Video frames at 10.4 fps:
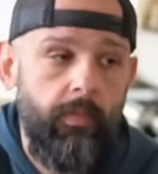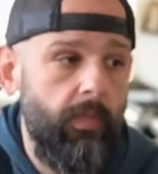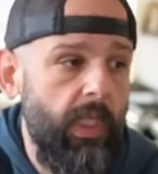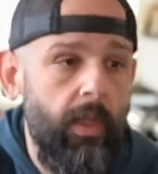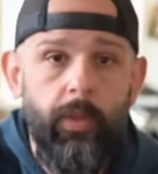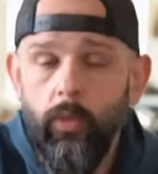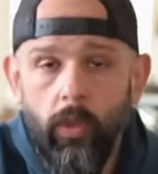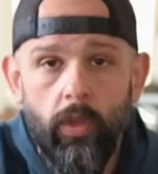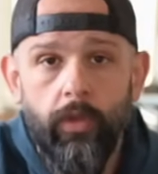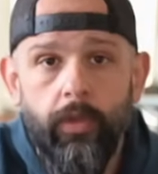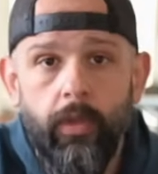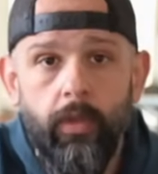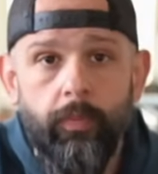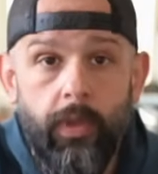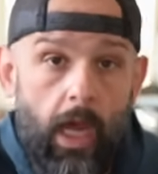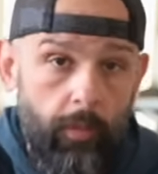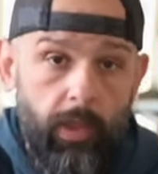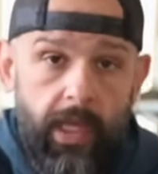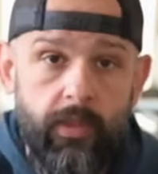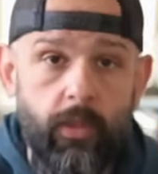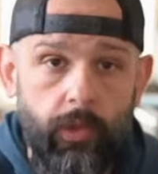Camping World, they're on
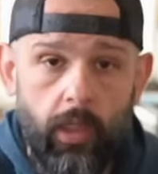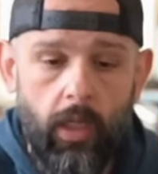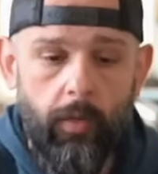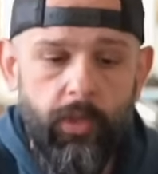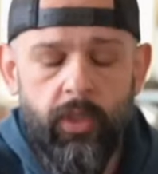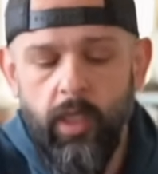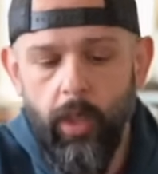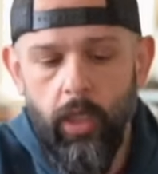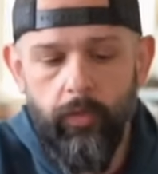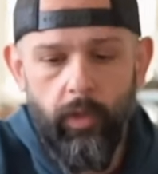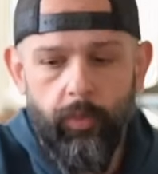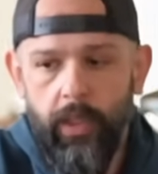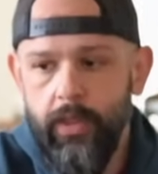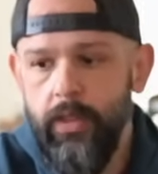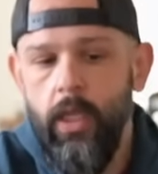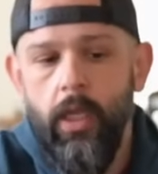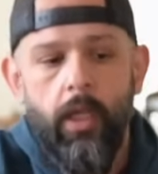blackstone.com. You can get them all over the place.